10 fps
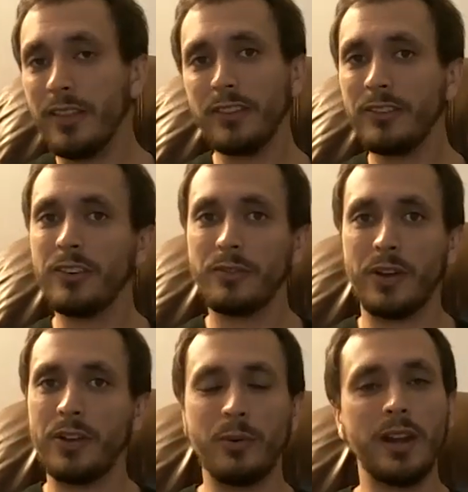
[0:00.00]
this is just
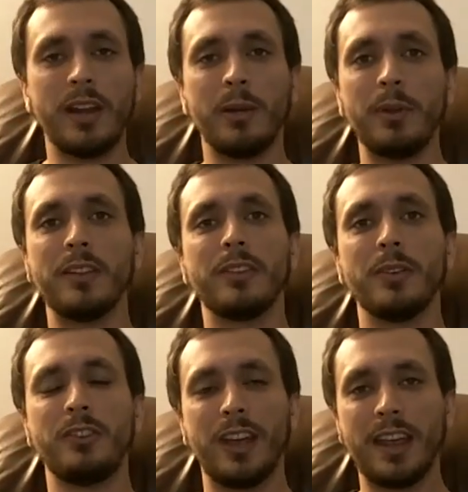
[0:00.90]
fun to read. So
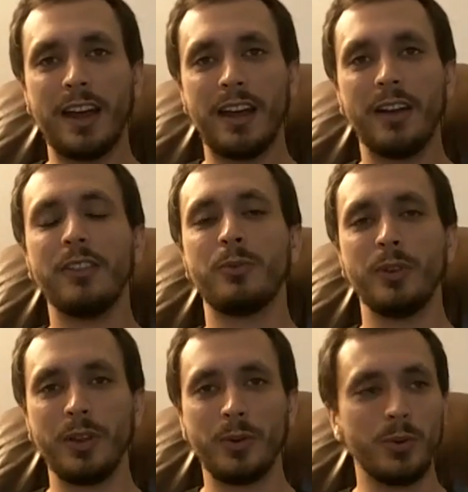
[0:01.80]
check it out. It's
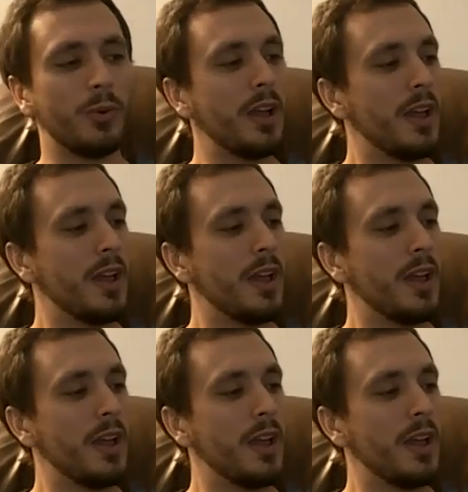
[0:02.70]
really cool.